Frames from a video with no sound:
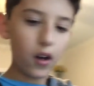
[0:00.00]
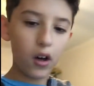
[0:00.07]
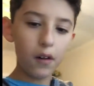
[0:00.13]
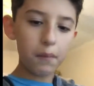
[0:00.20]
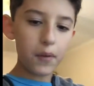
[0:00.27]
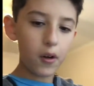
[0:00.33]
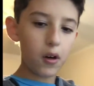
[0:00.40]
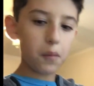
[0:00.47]
I
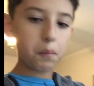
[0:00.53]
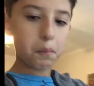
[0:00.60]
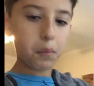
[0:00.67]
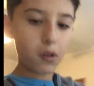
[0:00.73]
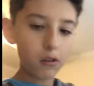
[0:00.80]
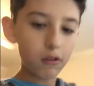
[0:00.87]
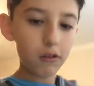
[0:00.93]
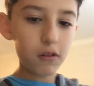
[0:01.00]
hope you
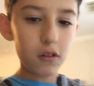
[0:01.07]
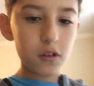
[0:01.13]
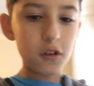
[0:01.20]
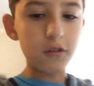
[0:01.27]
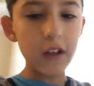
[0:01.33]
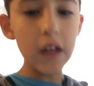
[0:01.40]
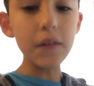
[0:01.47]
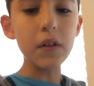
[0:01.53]
to
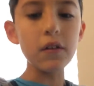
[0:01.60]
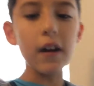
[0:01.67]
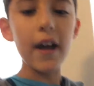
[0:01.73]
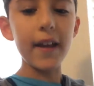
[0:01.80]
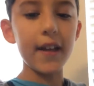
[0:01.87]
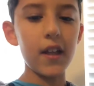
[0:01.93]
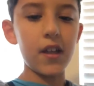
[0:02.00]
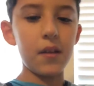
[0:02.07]
leave a
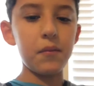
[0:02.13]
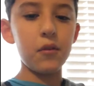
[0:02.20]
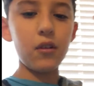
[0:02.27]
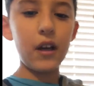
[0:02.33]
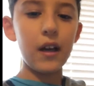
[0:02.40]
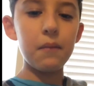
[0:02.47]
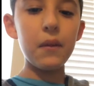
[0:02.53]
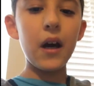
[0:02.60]
like and
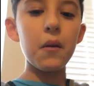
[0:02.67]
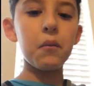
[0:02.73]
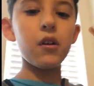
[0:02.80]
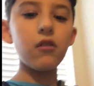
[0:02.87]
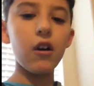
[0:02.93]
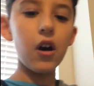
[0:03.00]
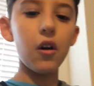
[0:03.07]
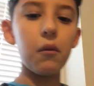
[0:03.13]
subscribe down
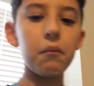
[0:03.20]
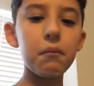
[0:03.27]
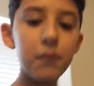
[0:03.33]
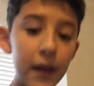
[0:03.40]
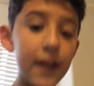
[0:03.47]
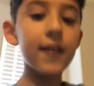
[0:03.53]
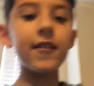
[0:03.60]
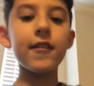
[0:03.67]
below.
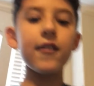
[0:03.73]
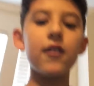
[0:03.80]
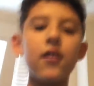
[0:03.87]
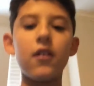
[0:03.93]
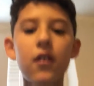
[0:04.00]
Peace.